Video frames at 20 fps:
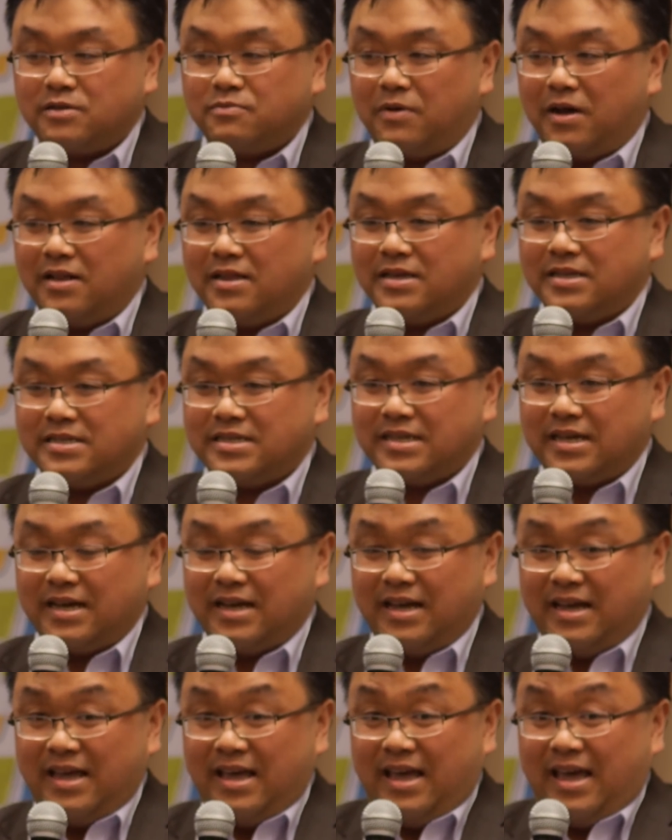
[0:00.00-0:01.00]
well as
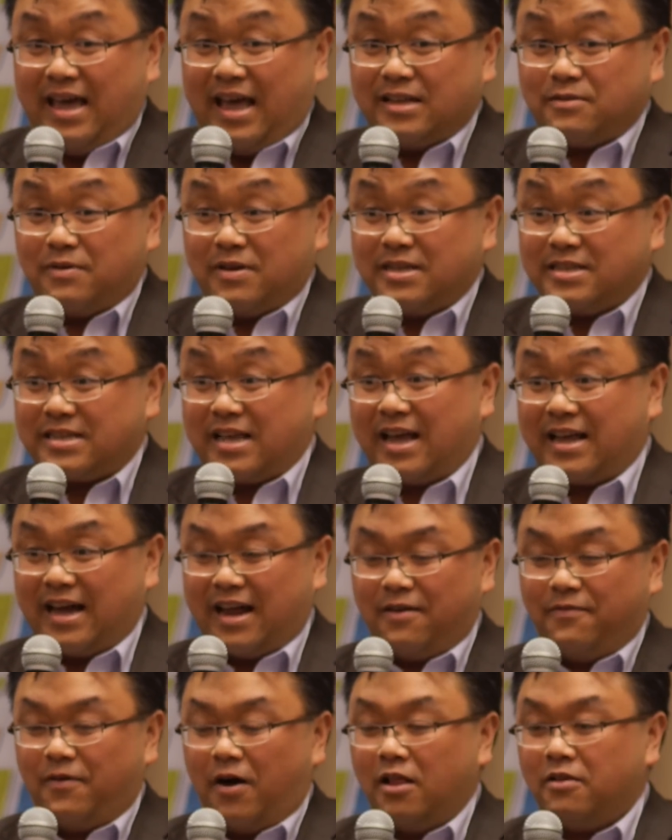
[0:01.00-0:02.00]

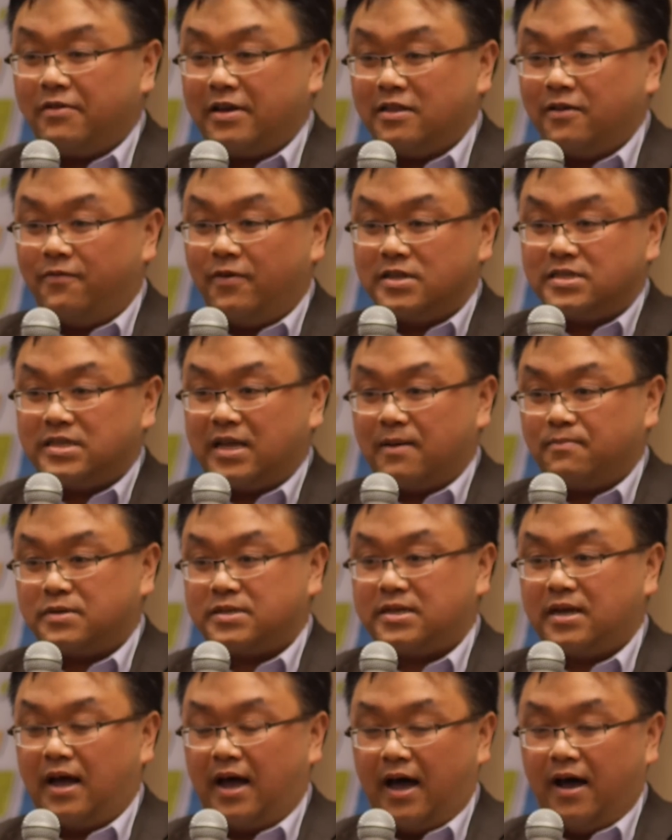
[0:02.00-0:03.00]
kind of following in the
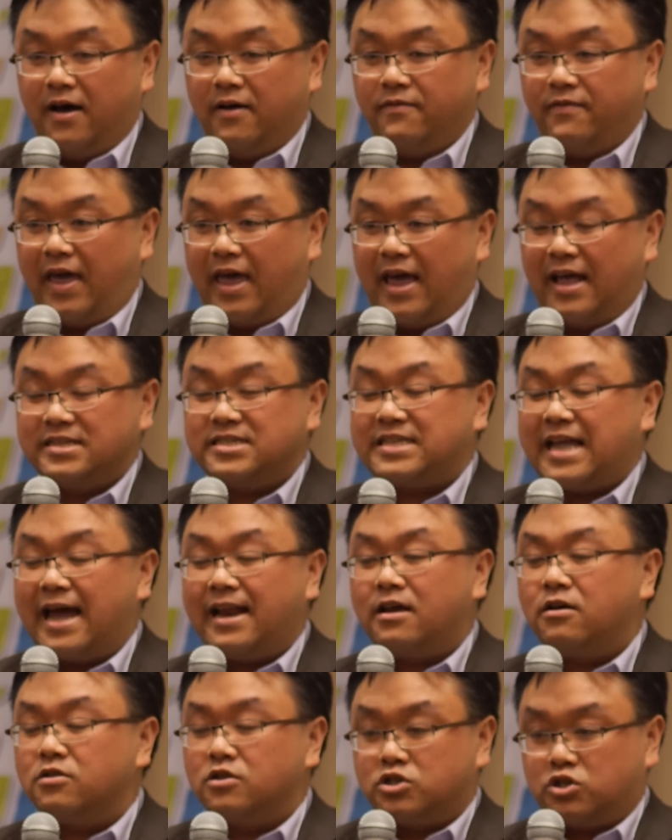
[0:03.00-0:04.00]
footsteps of and
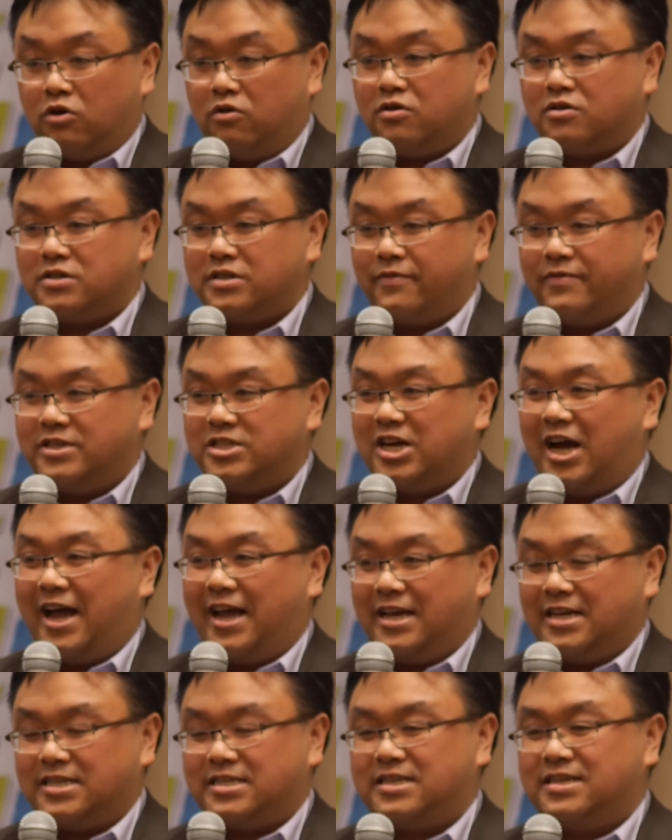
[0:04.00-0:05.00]
standing on the shoulders of a
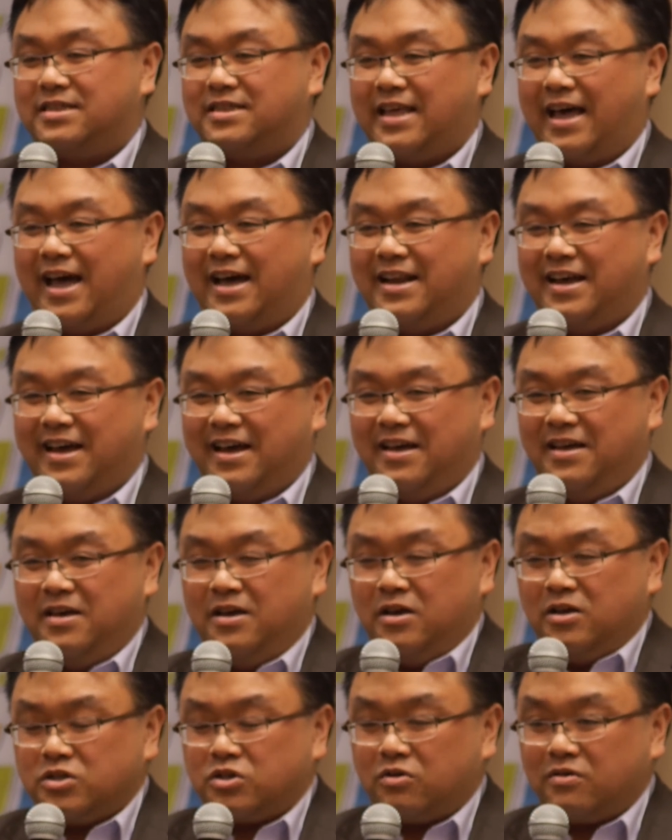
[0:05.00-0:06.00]
giant that
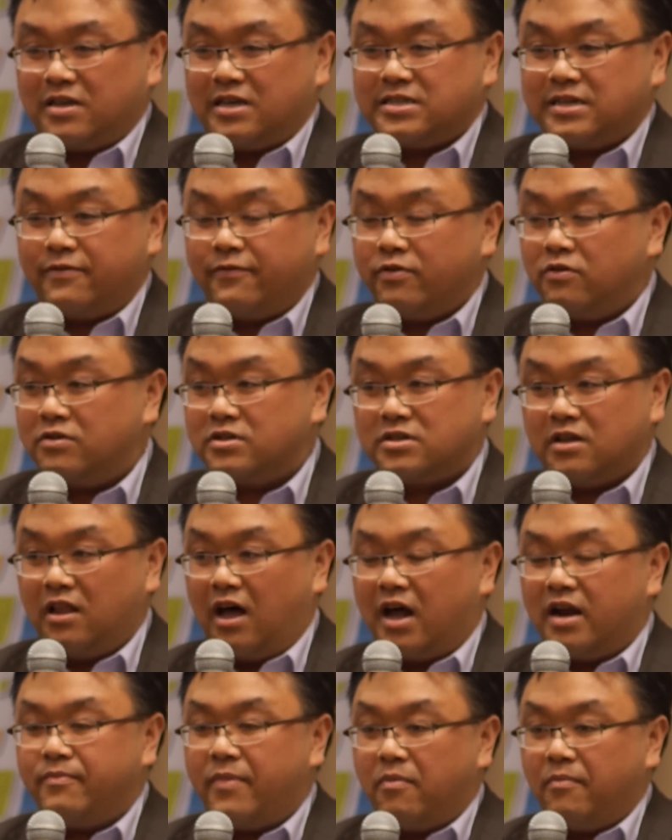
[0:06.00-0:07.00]
certainly has influenced a
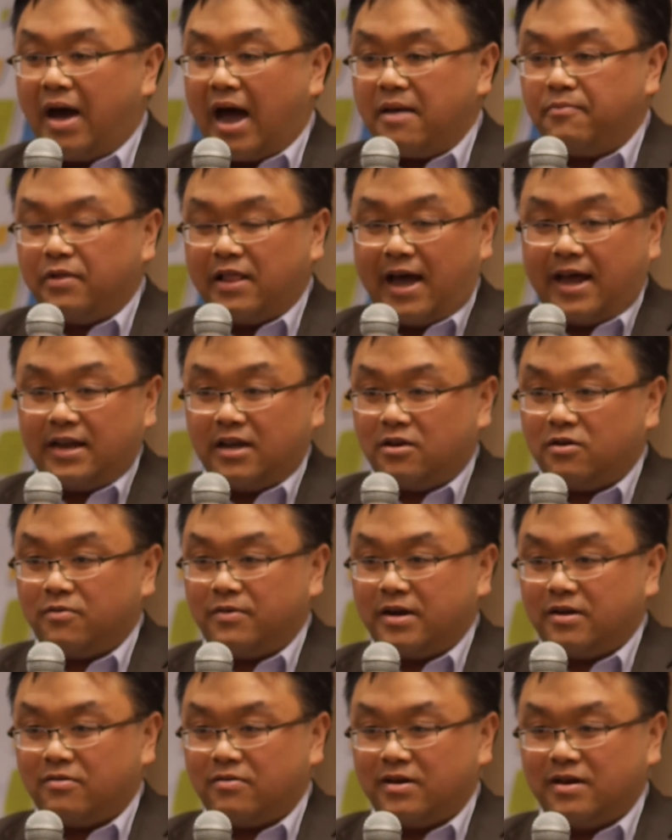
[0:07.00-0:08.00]
lot about my planning
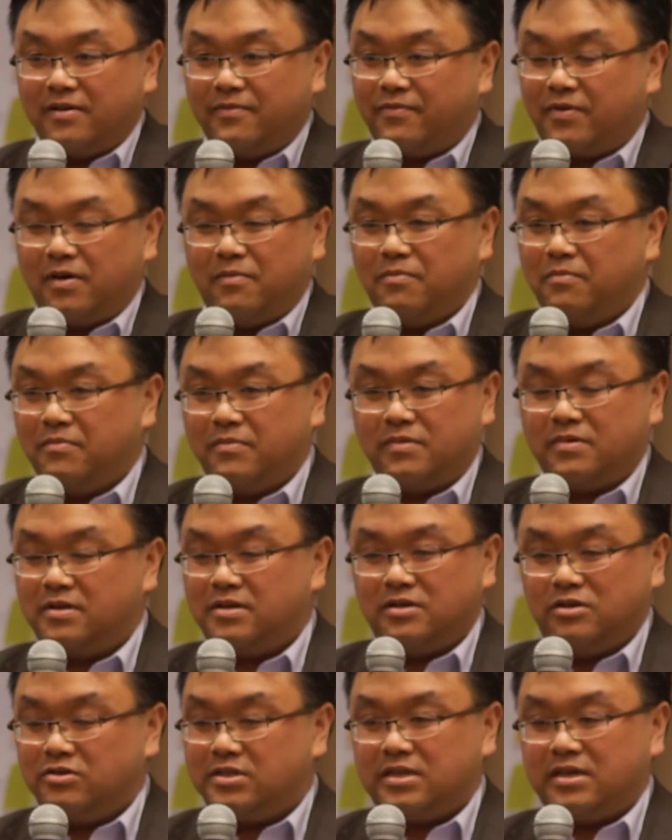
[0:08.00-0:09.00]
career from
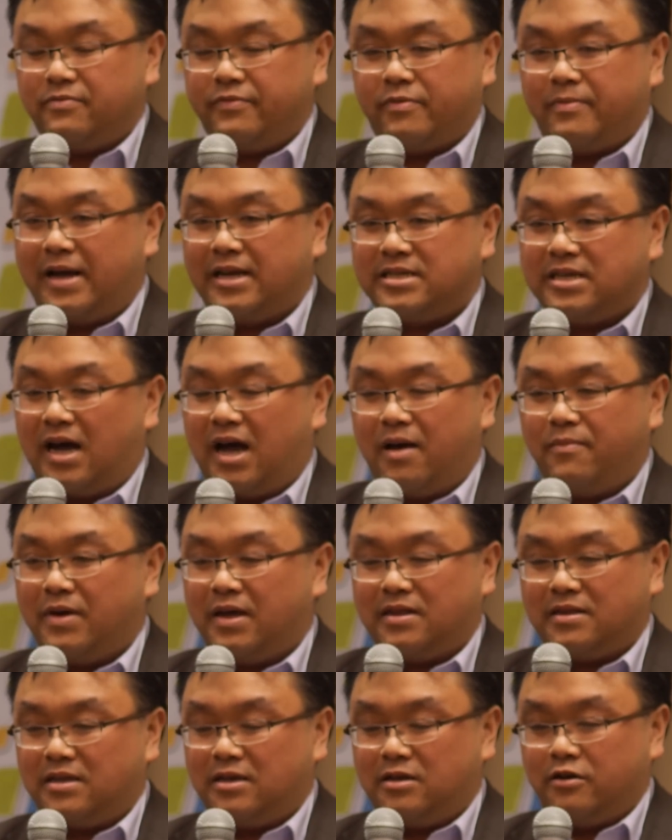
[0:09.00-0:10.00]
my time
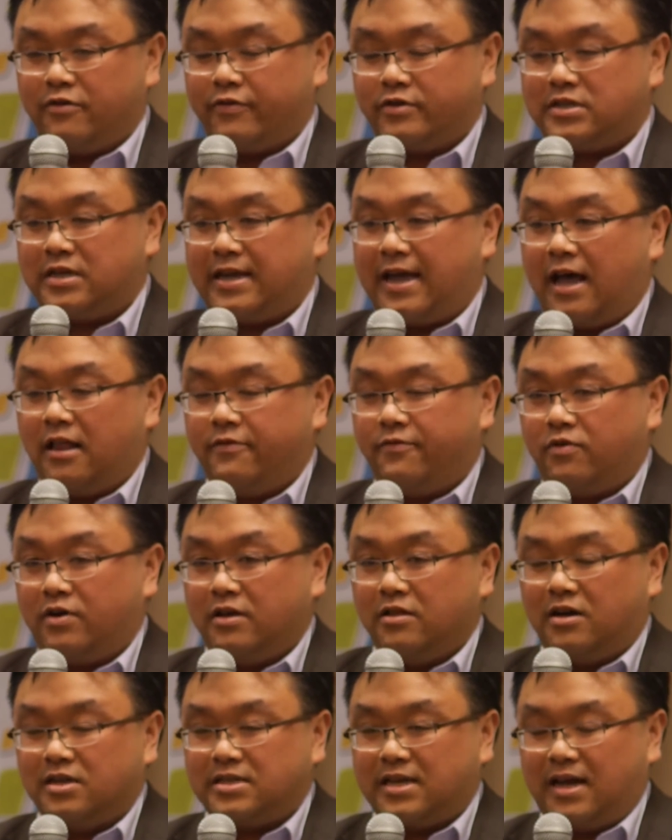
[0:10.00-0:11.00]
at the University of California,